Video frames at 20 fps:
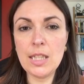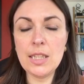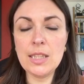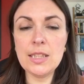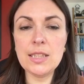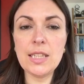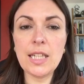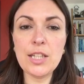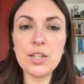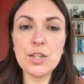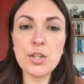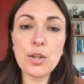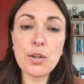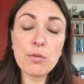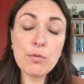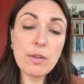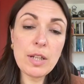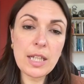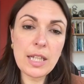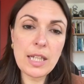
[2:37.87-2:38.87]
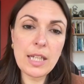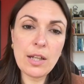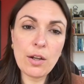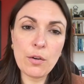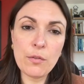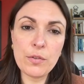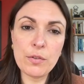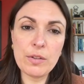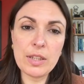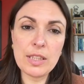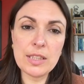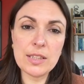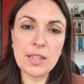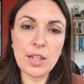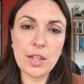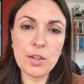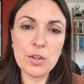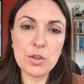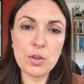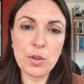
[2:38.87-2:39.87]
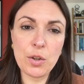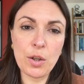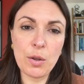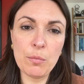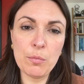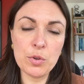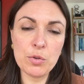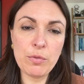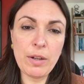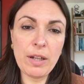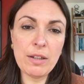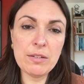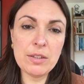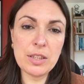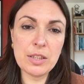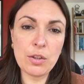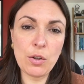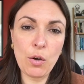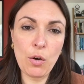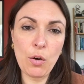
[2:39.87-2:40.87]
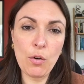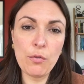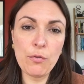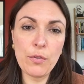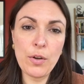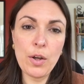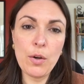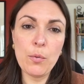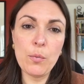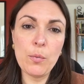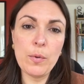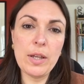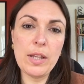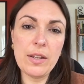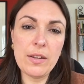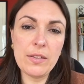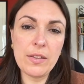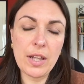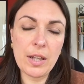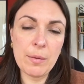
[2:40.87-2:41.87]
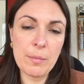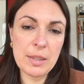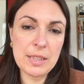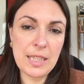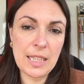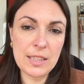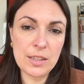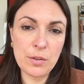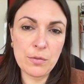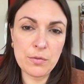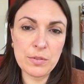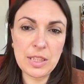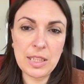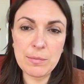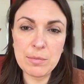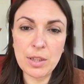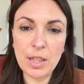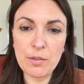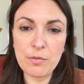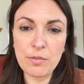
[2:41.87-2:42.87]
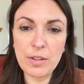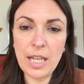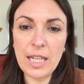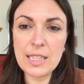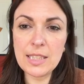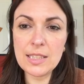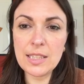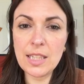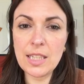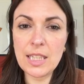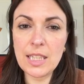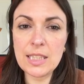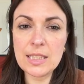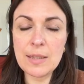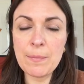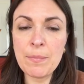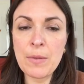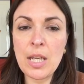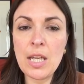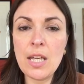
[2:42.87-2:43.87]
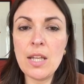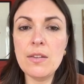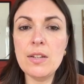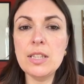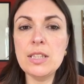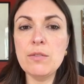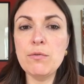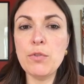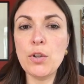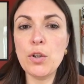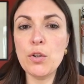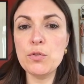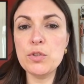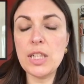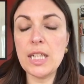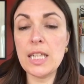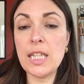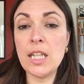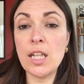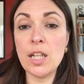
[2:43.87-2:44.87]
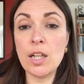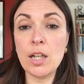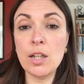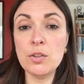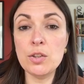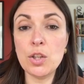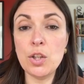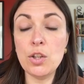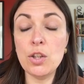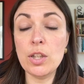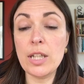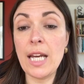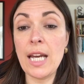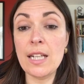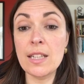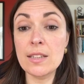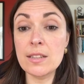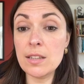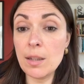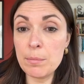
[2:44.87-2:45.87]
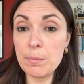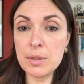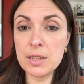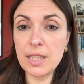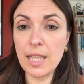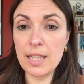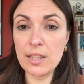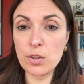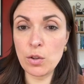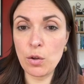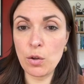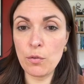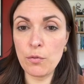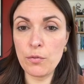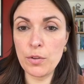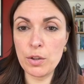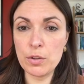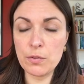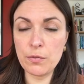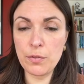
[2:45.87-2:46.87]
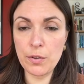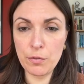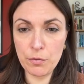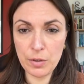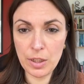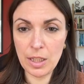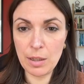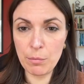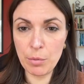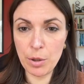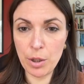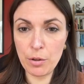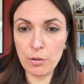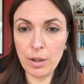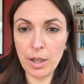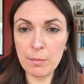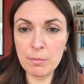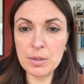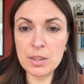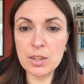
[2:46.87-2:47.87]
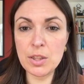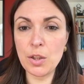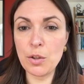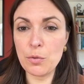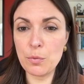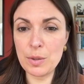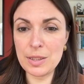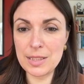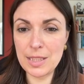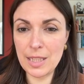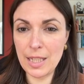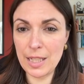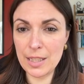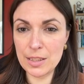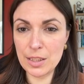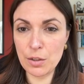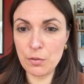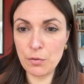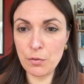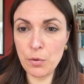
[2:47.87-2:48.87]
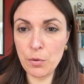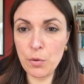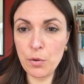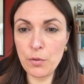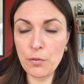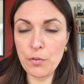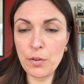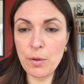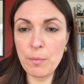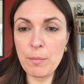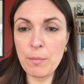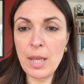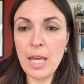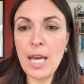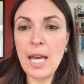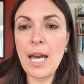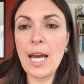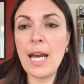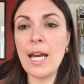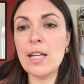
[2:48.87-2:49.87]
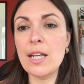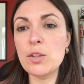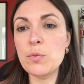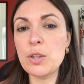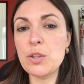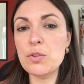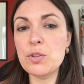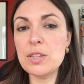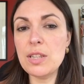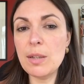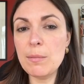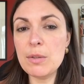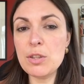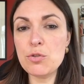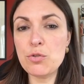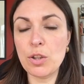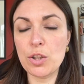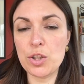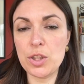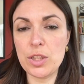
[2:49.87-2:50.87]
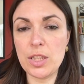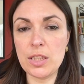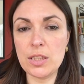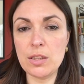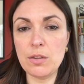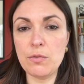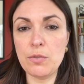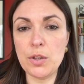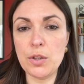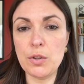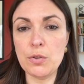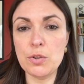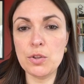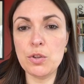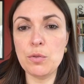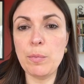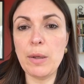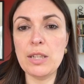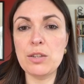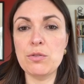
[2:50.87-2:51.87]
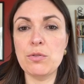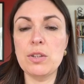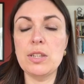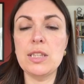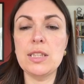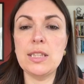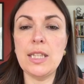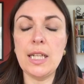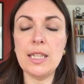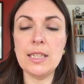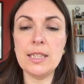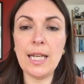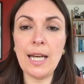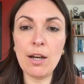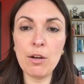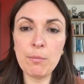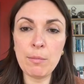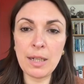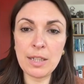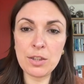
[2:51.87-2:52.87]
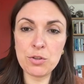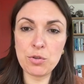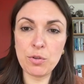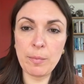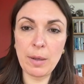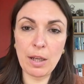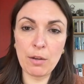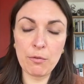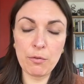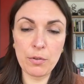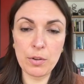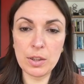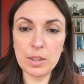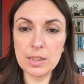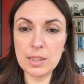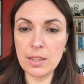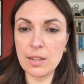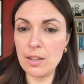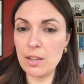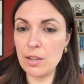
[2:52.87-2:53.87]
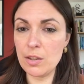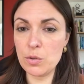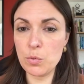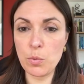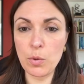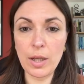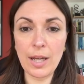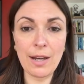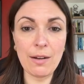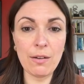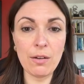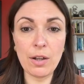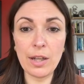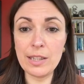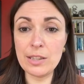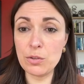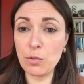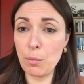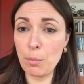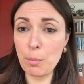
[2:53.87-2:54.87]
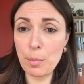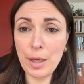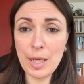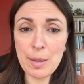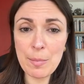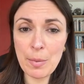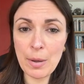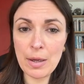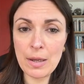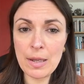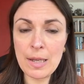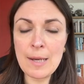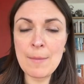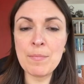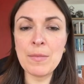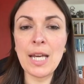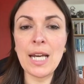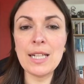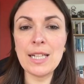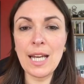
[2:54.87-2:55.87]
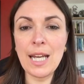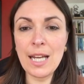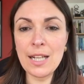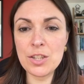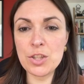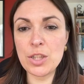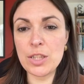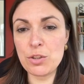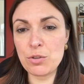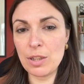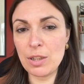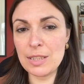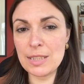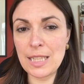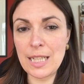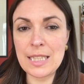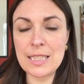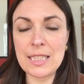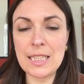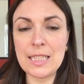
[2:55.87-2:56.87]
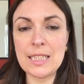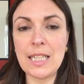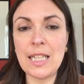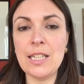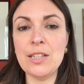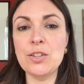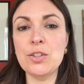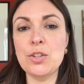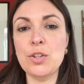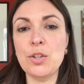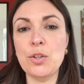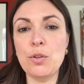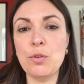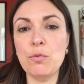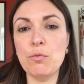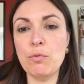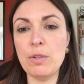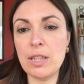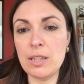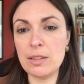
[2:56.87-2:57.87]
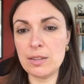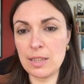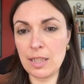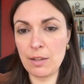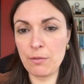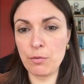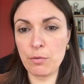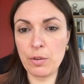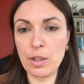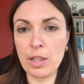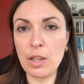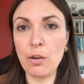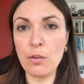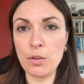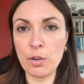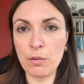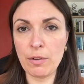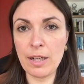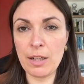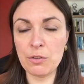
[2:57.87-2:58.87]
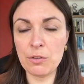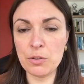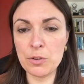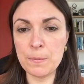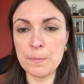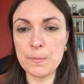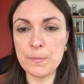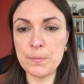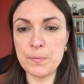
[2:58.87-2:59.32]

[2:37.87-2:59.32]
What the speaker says: Stage three of the research was rounded off with a set of deep dive case studies. This involved taking a closer look at a subset of those 15 programmes, so we selected 4 of them, and we used semi-structured interviews to better understand how mainstream efforts that were outlined on paper had actually translated into real delivery on the ground.